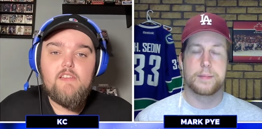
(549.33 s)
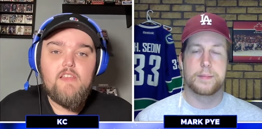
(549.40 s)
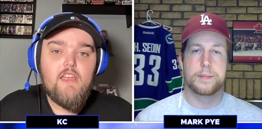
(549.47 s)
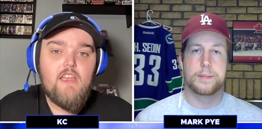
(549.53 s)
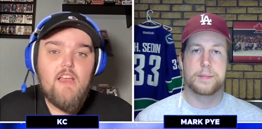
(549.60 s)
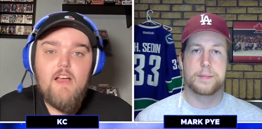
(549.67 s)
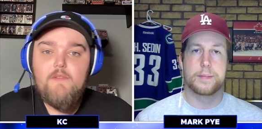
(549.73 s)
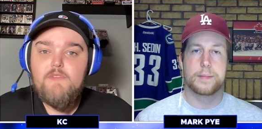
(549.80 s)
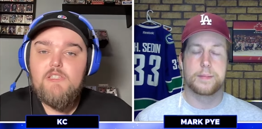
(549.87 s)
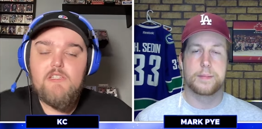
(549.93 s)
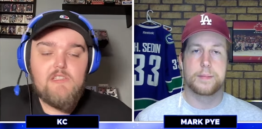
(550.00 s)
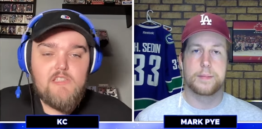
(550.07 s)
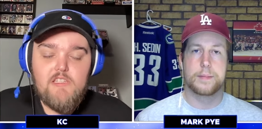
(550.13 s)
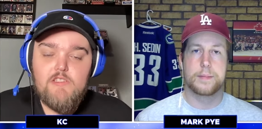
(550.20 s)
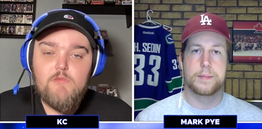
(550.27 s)
Speaker 1: the day, obviously,
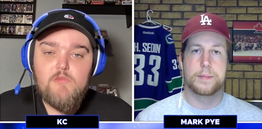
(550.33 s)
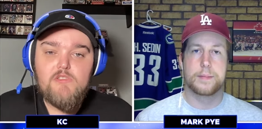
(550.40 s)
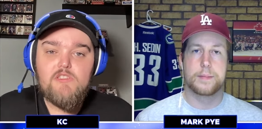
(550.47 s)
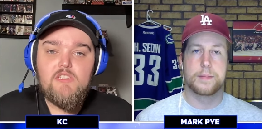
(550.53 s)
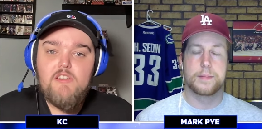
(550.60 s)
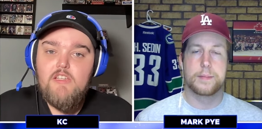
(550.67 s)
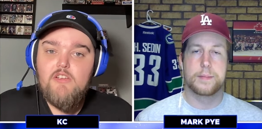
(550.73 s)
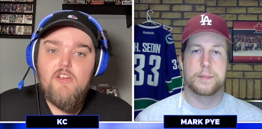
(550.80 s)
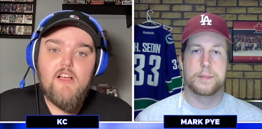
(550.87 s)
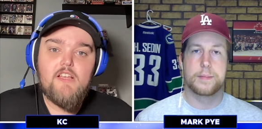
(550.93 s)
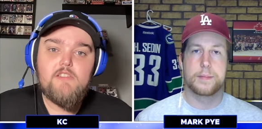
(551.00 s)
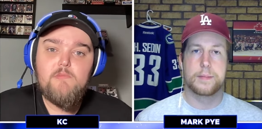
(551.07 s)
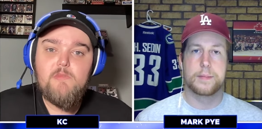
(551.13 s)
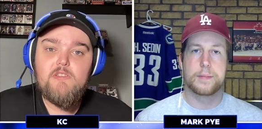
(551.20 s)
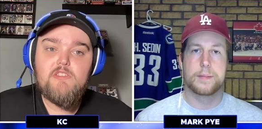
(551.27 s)
this was Sidney
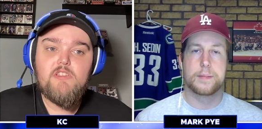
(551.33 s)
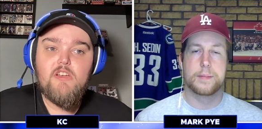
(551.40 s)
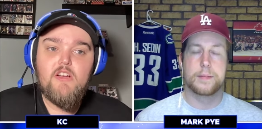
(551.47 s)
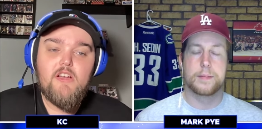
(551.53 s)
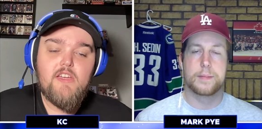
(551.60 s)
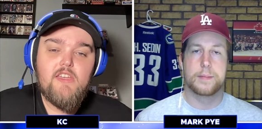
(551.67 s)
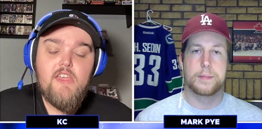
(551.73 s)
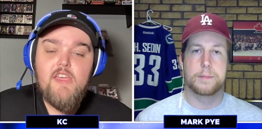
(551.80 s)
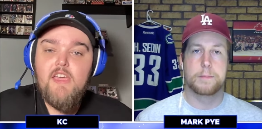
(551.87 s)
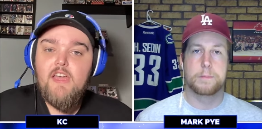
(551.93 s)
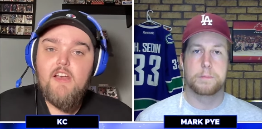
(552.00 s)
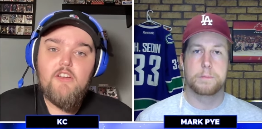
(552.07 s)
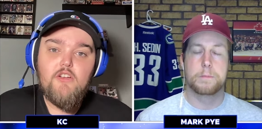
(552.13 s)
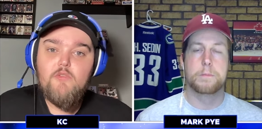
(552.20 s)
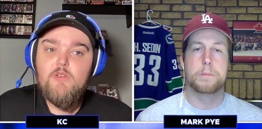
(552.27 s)
Crosby's guy,
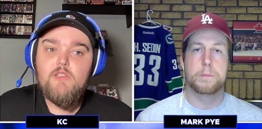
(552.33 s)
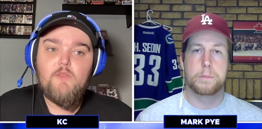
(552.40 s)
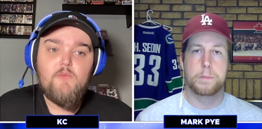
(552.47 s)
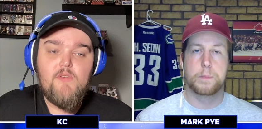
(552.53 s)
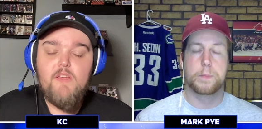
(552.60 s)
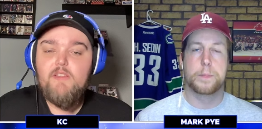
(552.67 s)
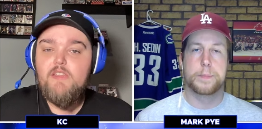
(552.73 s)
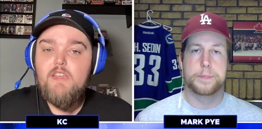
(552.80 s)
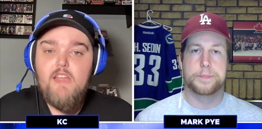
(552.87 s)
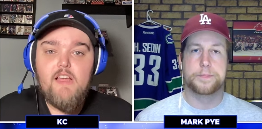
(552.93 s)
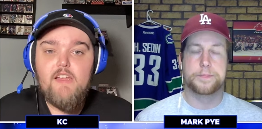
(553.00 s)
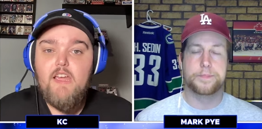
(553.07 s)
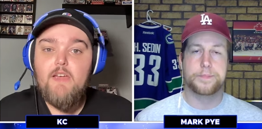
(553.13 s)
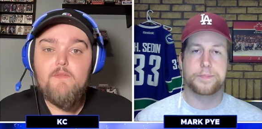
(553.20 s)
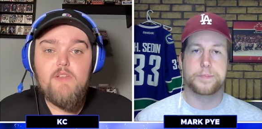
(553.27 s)
and I know he's feeling it
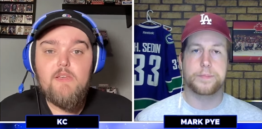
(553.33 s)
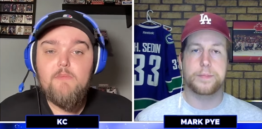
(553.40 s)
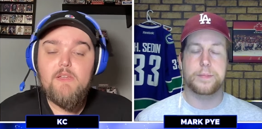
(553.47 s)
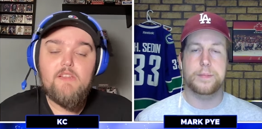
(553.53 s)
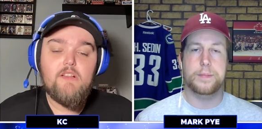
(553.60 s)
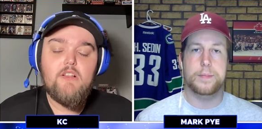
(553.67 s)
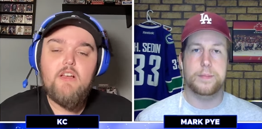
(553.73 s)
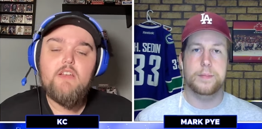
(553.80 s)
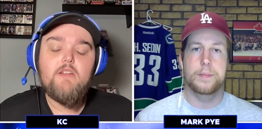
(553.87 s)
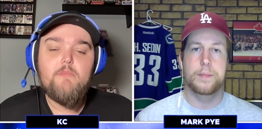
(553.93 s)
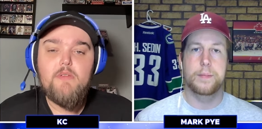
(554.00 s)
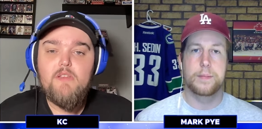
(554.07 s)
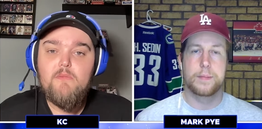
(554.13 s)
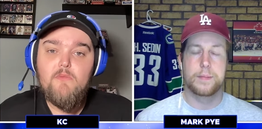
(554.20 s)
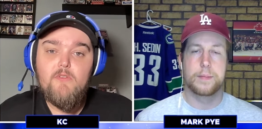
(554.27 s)
not having him in the lineup
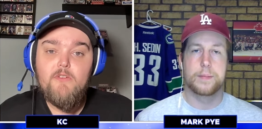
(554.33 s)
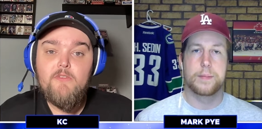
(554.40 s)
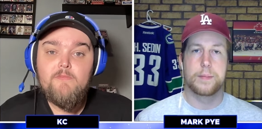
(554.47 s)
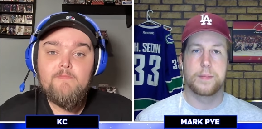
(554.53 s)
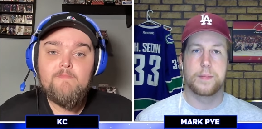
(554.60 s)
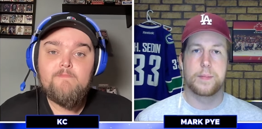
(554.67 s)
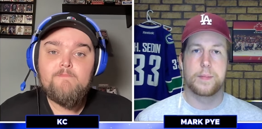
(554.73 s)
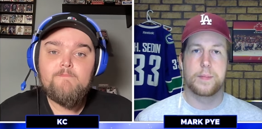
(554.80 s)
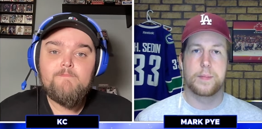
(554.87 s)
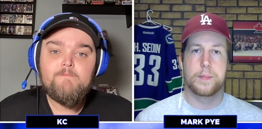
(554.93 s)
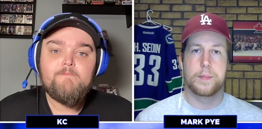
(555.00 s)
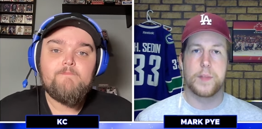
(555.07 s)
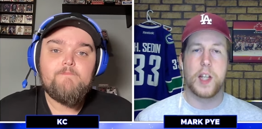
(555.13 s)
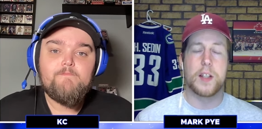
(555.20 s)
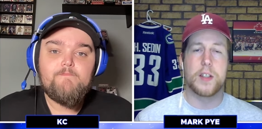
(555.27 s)
anymore.
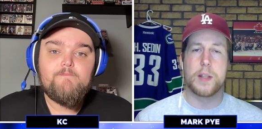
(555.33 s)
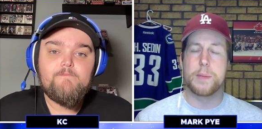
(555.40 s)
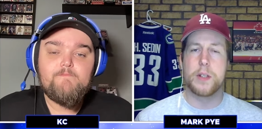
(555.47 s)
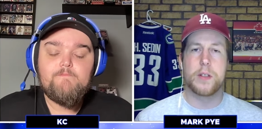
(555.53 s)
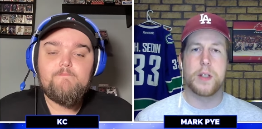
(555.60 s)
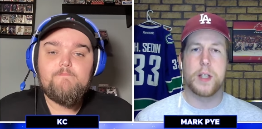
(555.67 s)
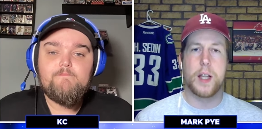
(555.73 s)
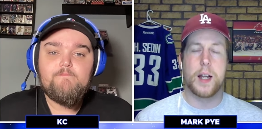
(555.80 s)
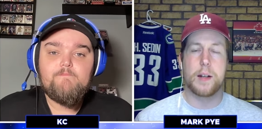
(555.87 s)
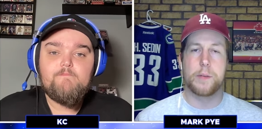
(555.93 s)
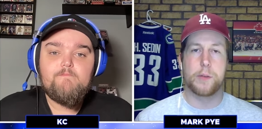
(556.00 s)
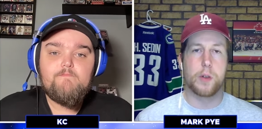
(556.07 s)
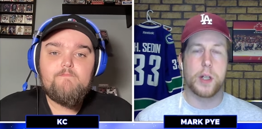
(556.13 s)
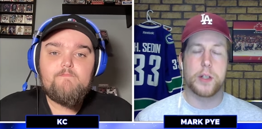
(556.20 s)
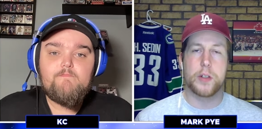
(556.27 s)
Speaker 2: Yes, and there's a
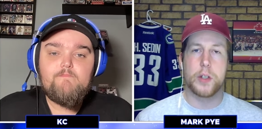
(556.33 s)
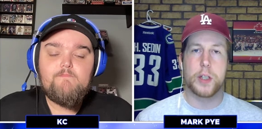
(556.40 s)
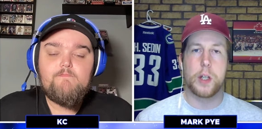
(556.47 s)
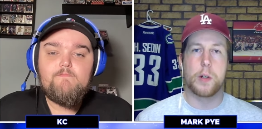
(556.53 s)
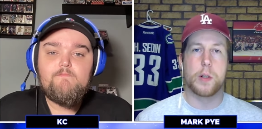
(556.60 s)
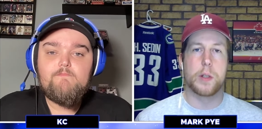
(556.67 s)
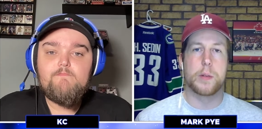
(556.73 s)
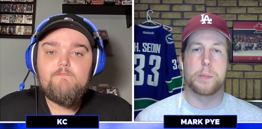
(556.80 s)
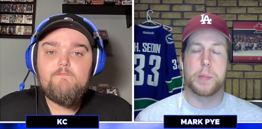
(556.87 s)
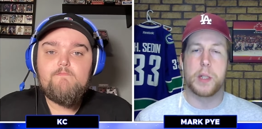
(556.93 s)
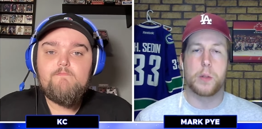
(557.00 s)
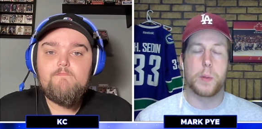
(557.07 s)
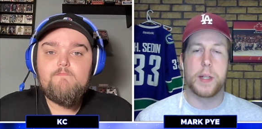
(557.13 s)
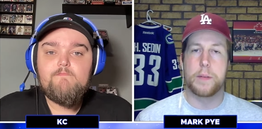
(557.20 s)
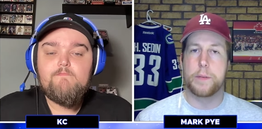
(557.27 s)
lot of friction going in
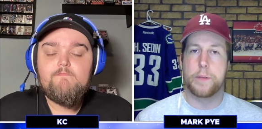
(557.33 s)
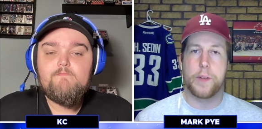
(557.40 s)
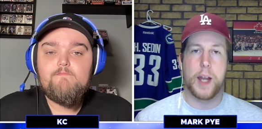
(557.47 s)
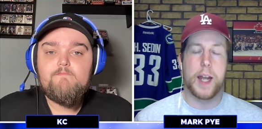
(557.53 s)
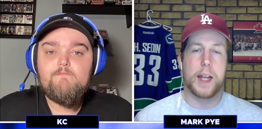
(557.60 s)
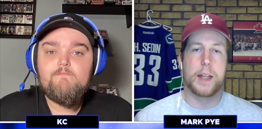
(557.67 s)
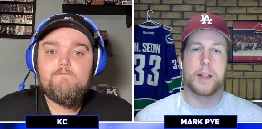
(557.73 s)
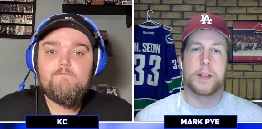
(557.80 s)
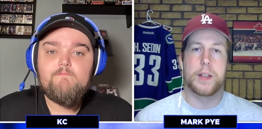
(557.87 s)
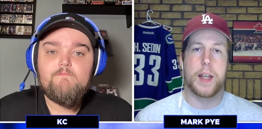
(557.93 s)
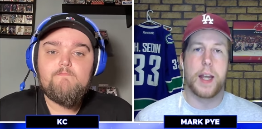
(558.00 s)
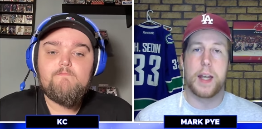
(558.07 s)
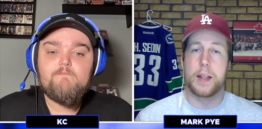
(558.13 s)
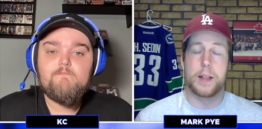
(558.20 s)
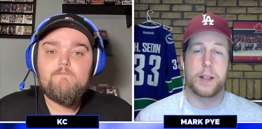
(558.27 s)
between
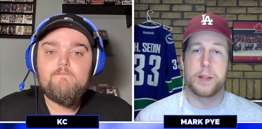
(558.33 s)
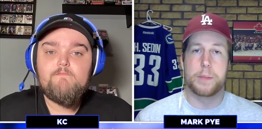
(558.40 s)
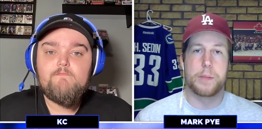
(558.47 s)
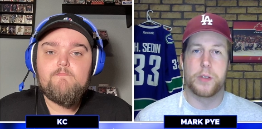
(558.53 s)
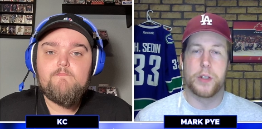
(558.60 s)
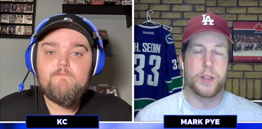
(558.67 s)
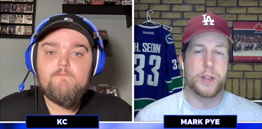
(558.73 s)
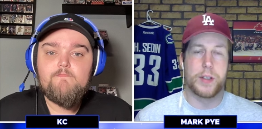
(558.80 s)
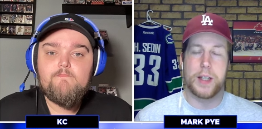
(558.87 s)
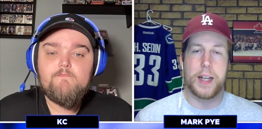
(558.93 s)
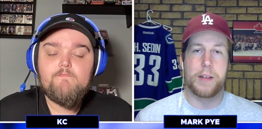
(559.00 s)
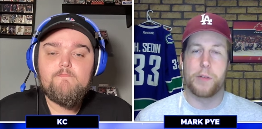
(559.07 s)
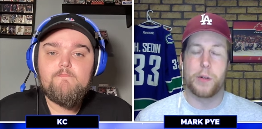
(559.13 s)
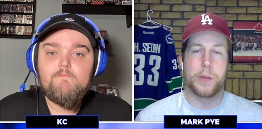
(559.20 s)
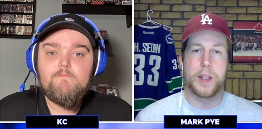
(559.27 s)
fans and the just
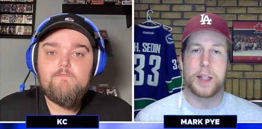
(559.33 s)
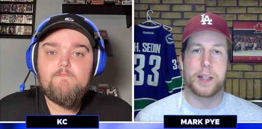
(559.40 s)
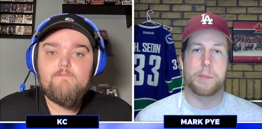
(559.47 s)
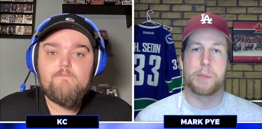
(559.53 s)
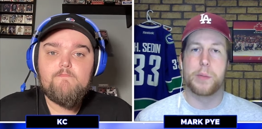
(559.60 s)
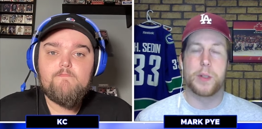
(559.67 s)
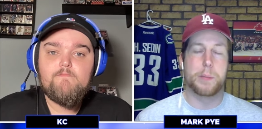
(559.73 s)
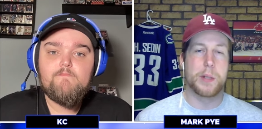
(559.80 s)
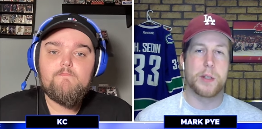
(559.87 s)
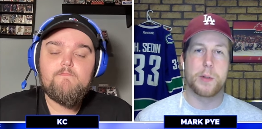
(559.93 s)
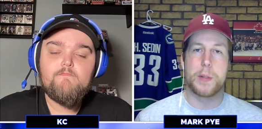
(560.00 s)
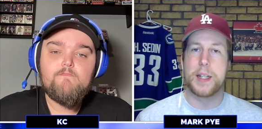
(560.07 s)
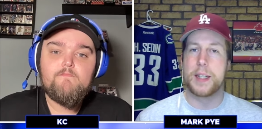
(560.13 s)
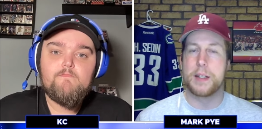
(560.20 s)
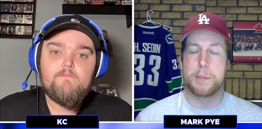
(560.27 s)
everything in
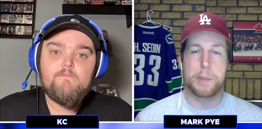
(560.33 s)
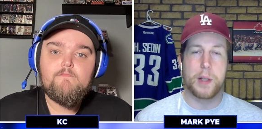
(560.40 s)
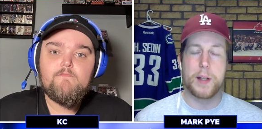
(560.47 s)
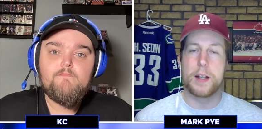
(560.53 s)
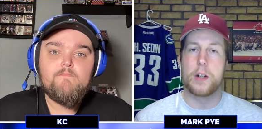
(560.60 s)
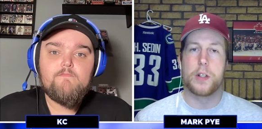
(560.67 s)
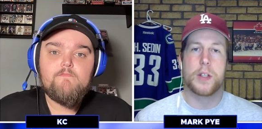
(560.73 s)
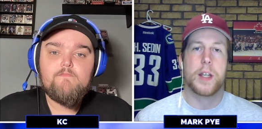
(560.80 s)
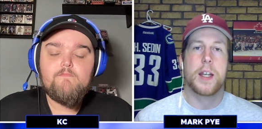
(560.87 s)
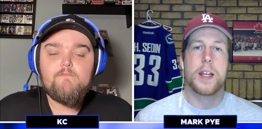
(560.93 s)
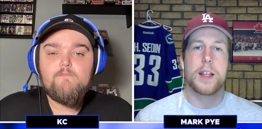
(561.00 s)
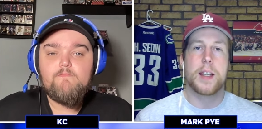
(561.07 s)
between the players.